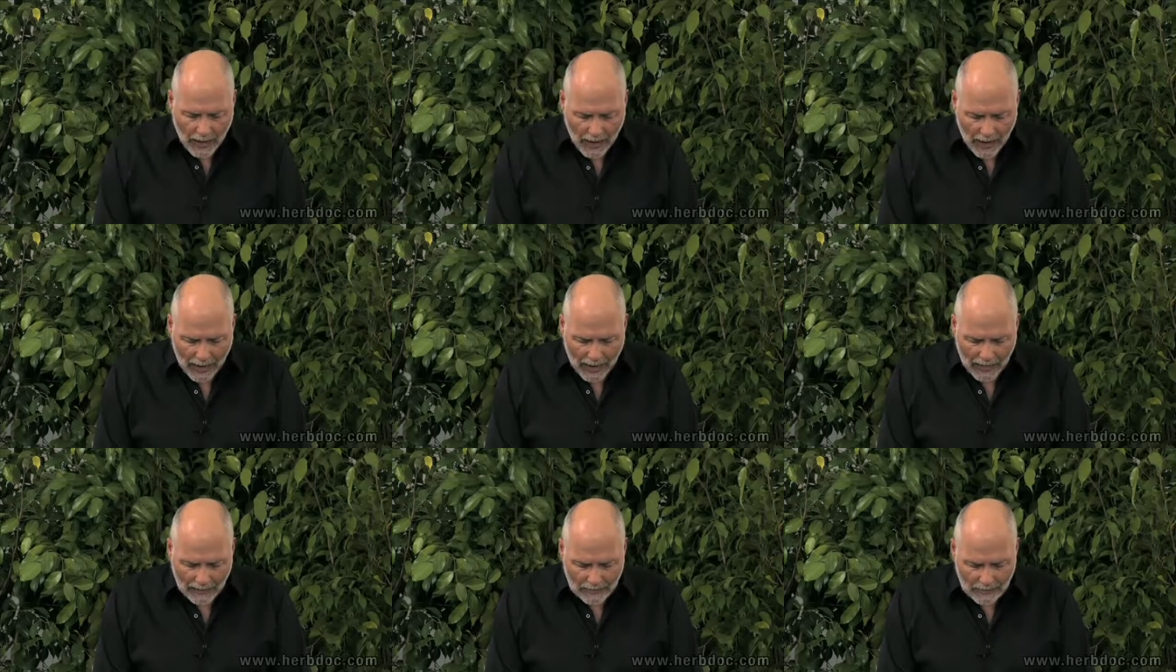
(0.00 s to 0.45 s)

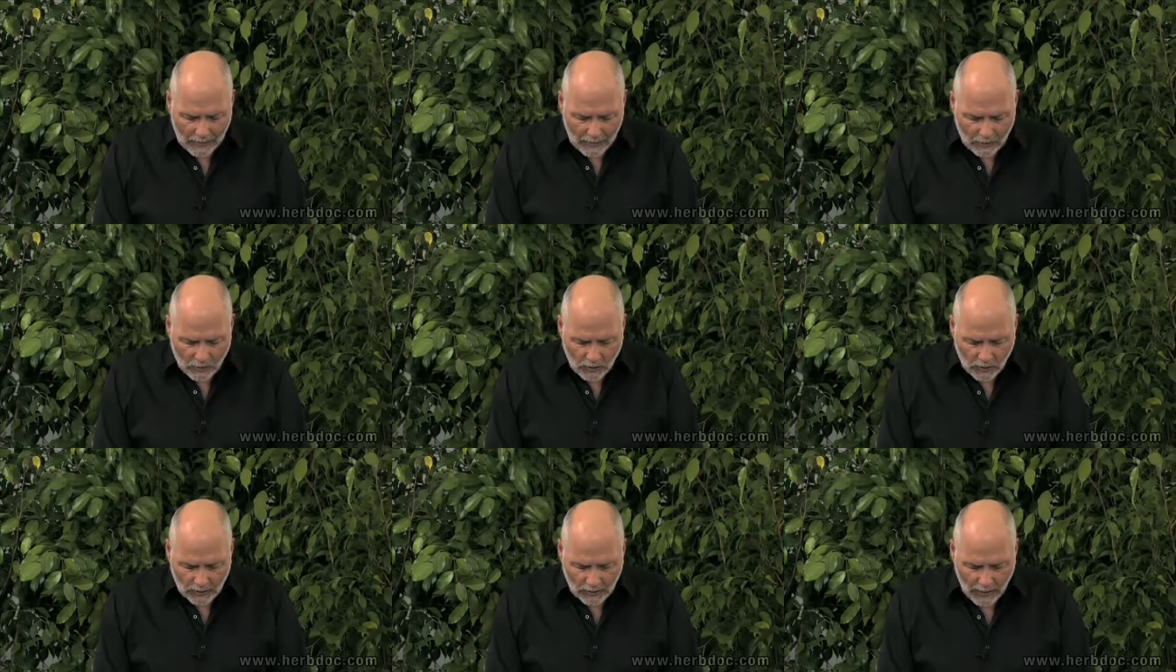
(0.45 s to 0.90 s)
And
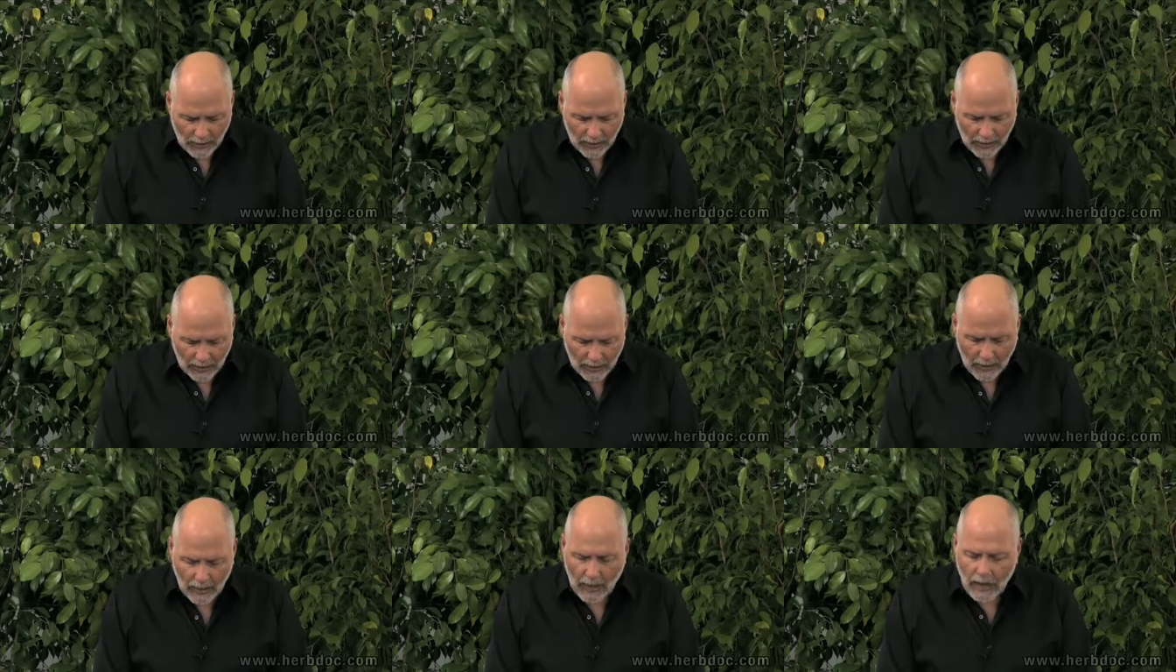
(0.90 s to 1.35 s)

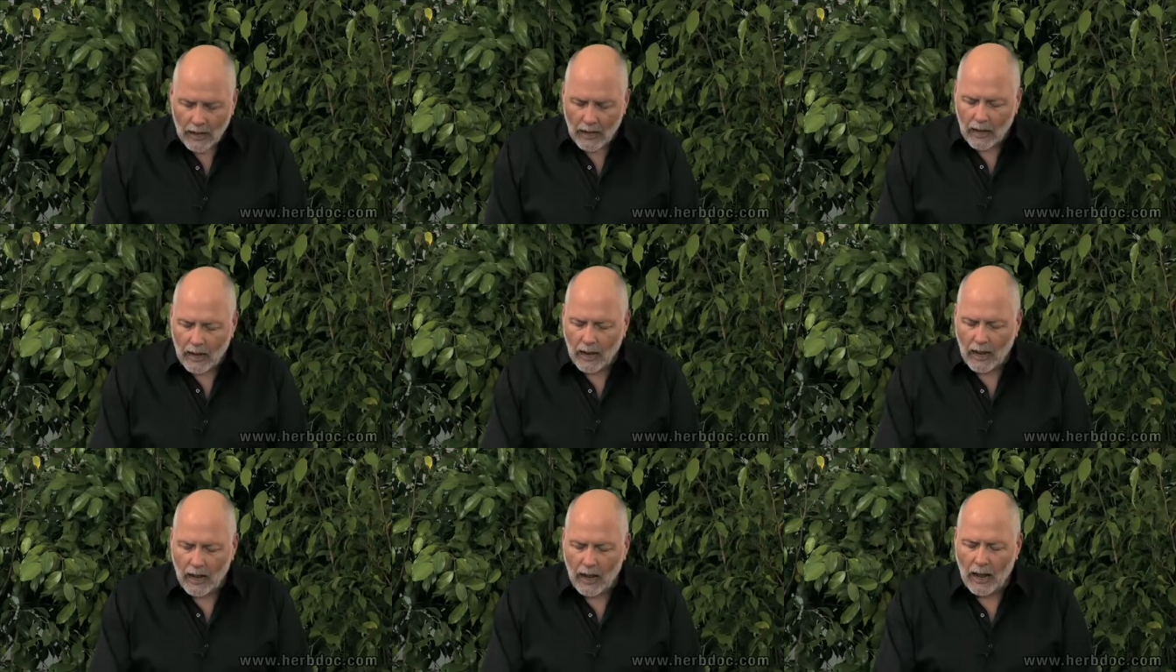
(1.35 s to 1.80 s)
today
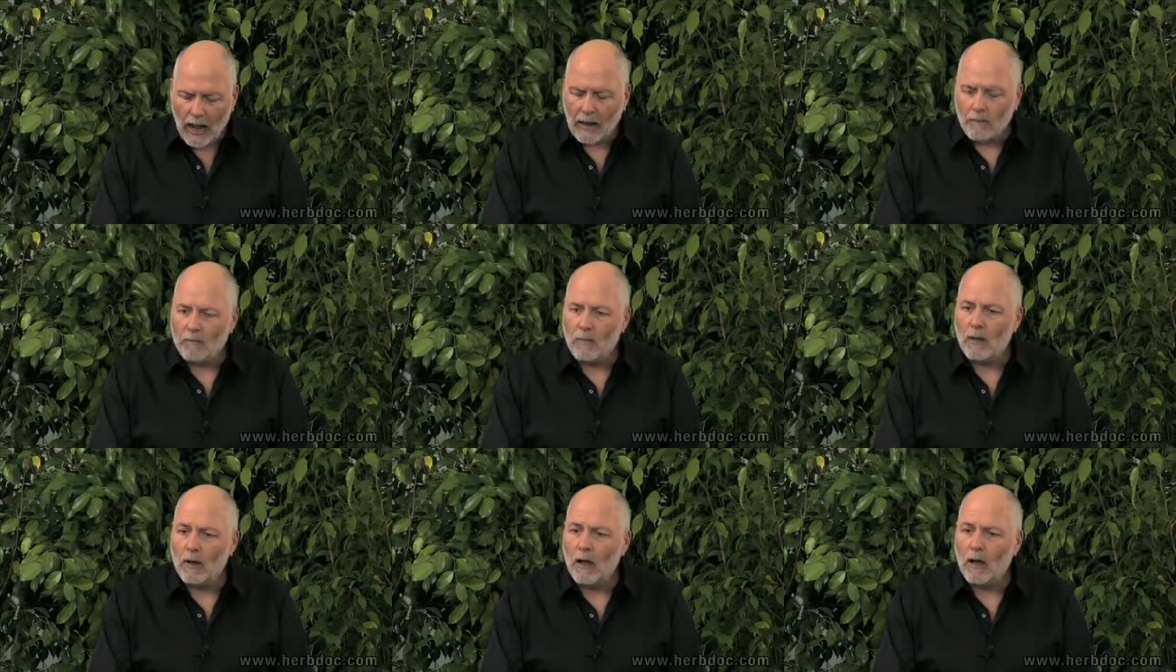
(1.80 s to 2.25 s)

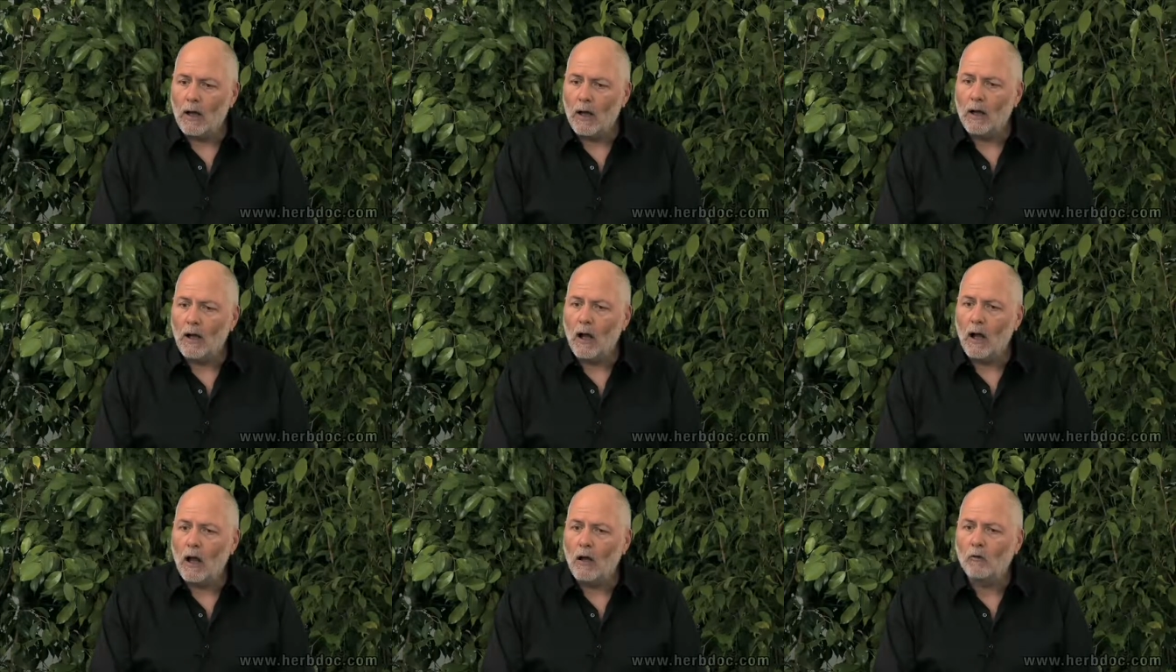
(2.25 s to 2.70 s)
I'm
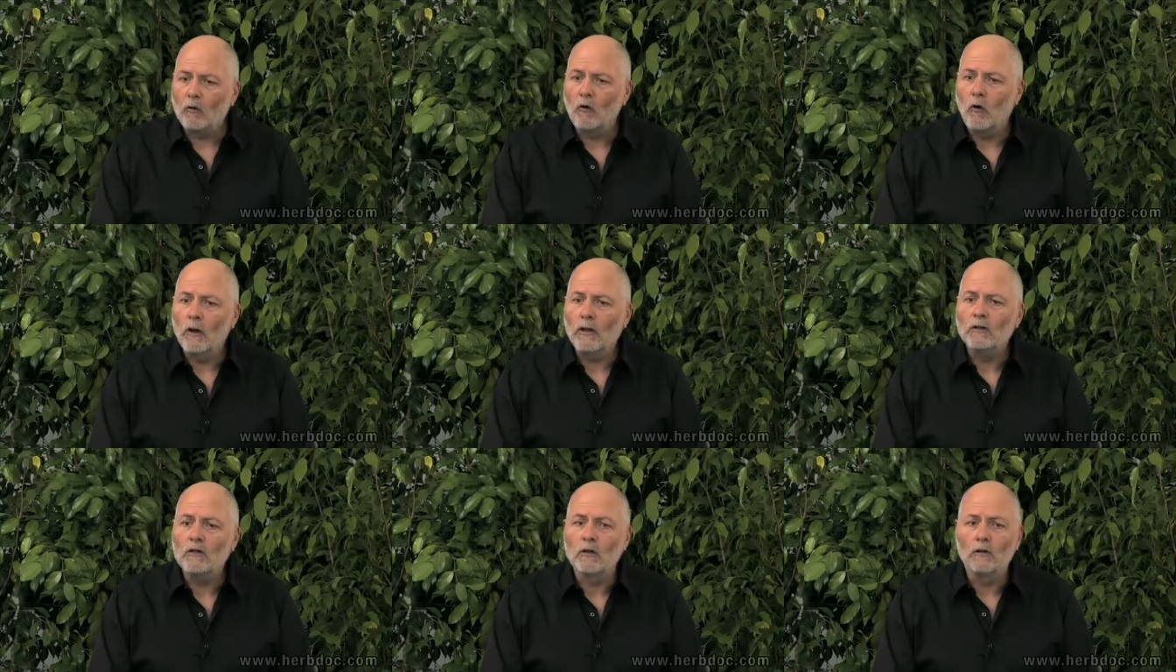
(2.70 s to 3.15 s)

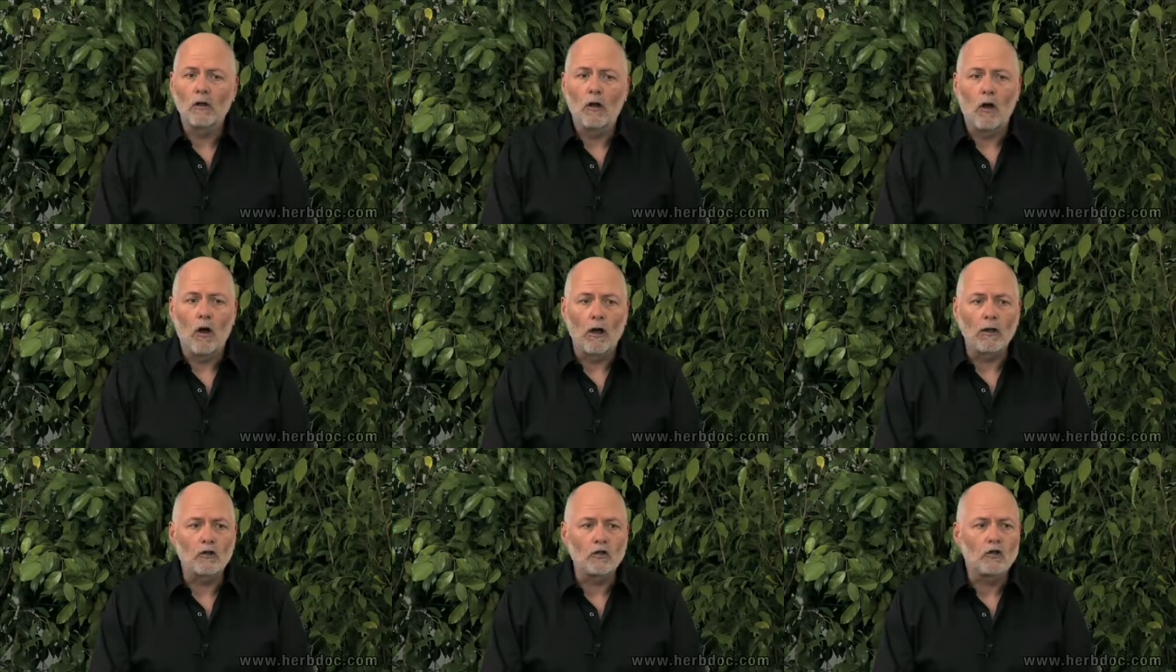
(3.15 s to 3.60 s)
going to
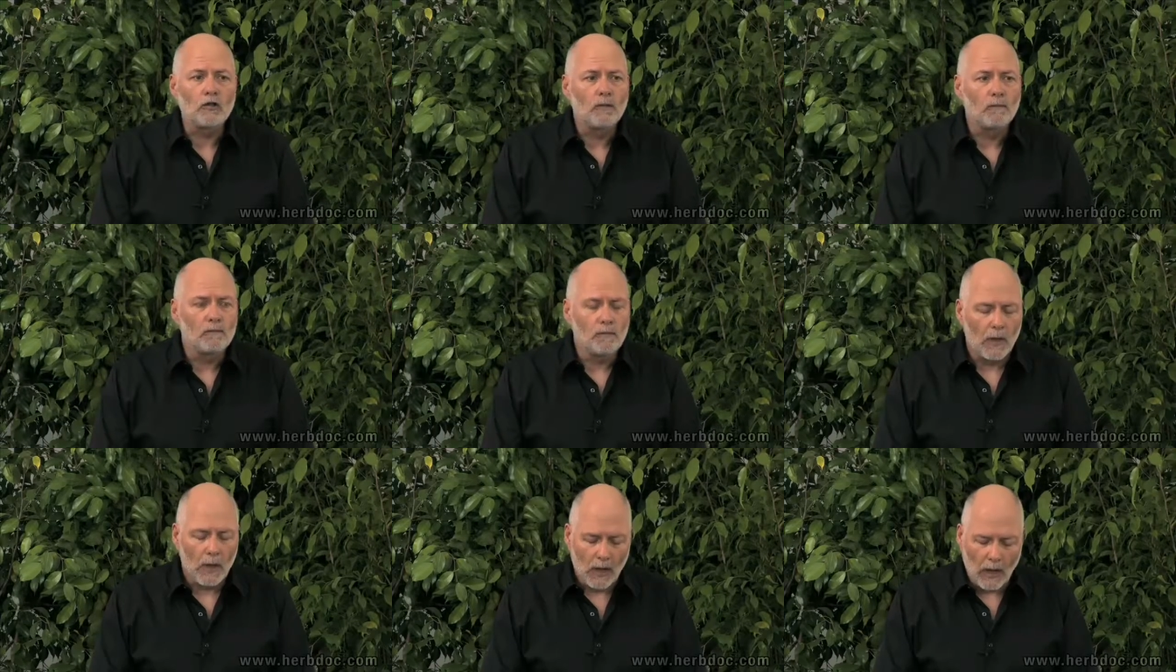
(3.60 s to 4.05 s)
launch
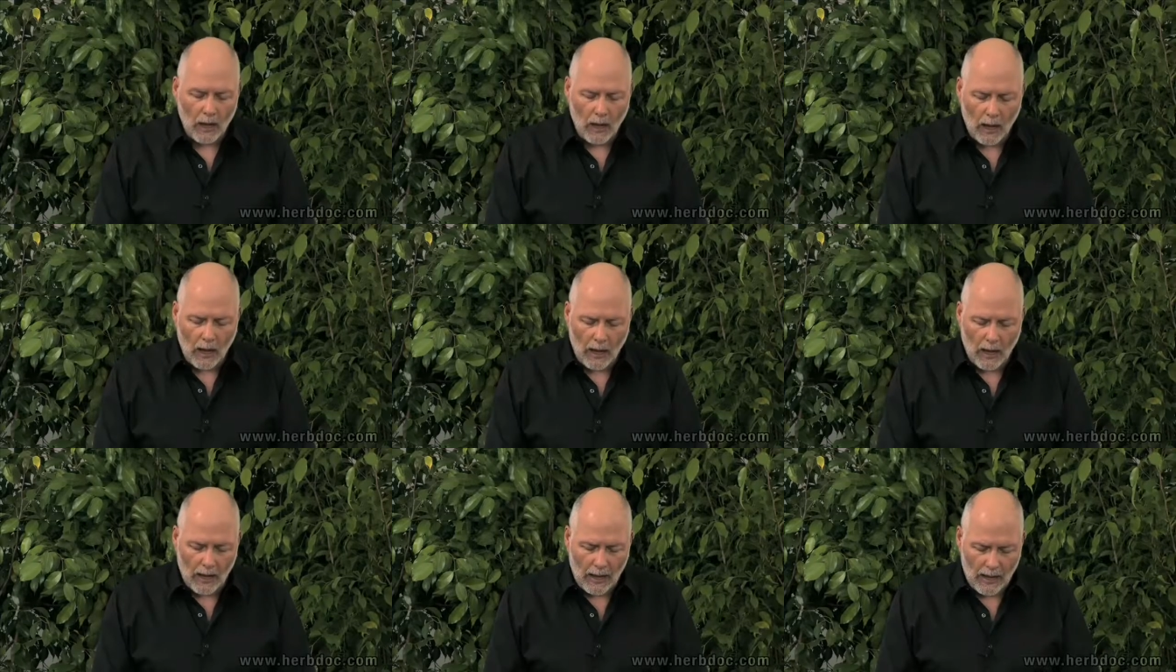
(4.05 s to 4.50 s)

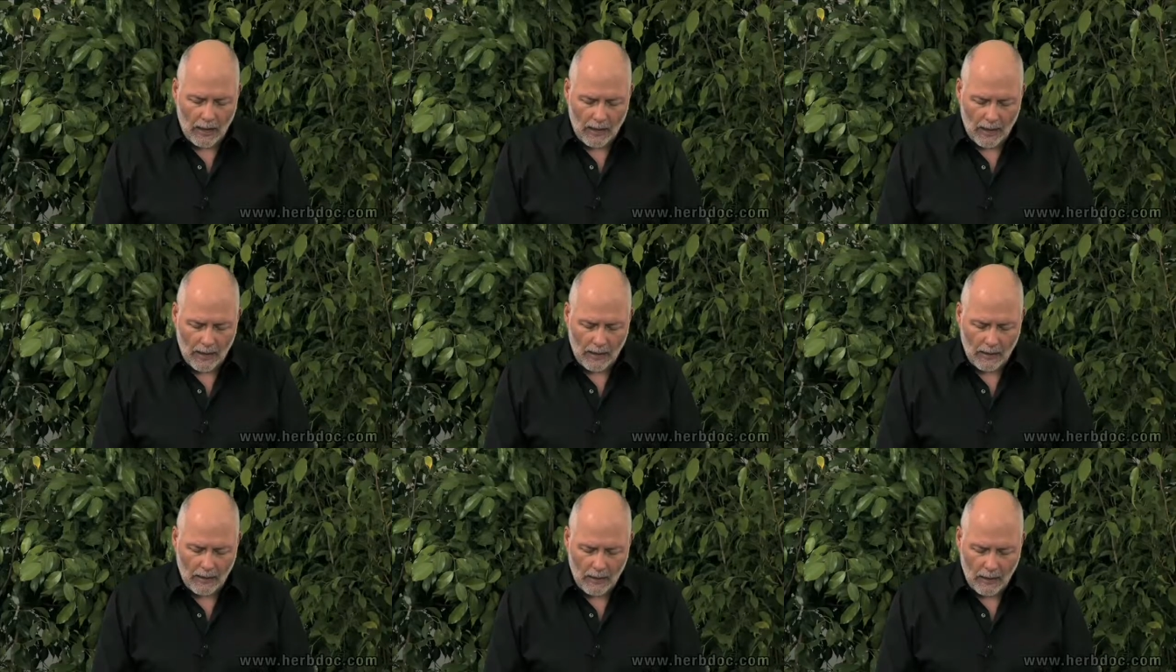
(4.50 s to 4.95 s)

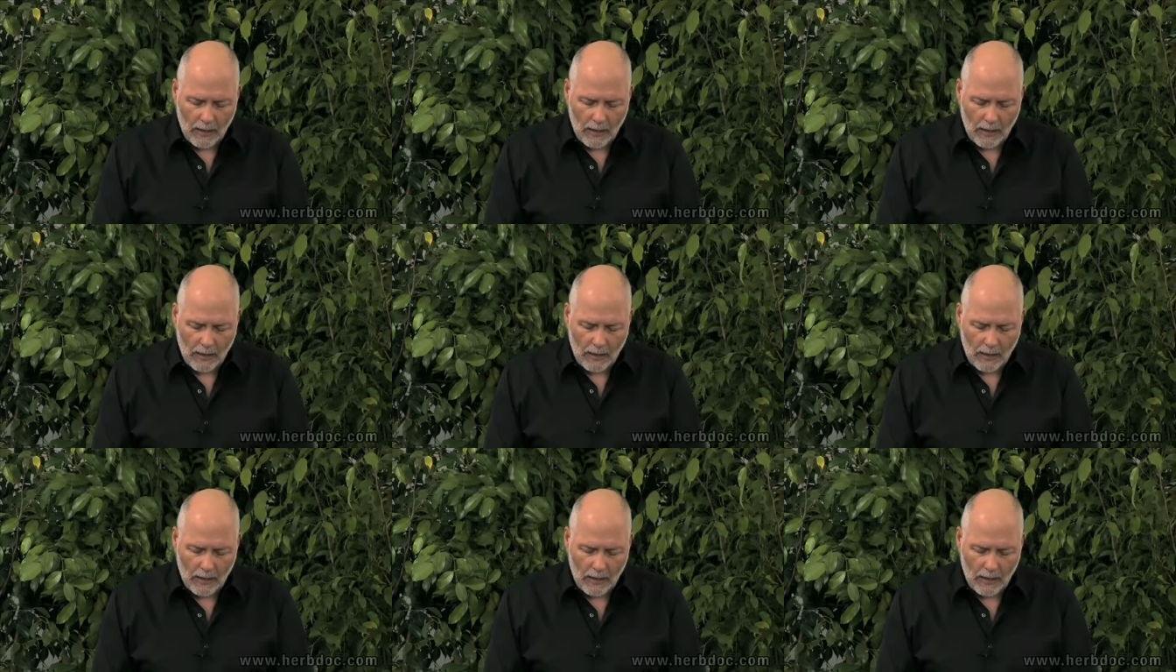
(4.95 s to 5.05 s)
uh,